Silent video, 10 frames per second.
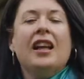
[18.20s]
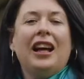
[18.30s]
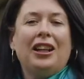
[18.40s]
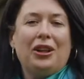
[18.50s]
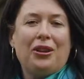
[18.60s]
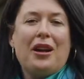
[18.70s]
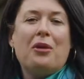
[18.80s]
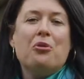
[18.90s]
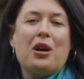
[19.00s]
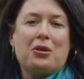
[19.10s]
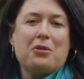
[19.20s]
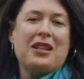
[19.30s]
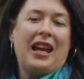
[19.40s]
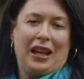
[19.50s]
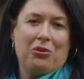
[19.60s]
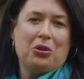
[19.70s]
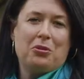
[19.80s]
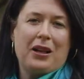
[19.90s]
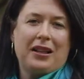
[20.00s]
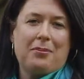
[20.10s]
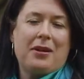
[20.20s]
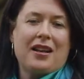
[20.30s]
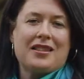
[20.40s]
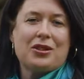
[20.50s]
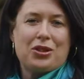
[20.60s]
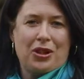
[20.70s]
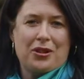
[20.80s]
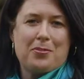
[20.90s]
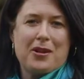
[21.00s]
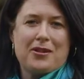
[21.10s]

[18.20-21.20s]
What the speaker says: Hello and welcome to 8 Woodpecker Pass in Churns.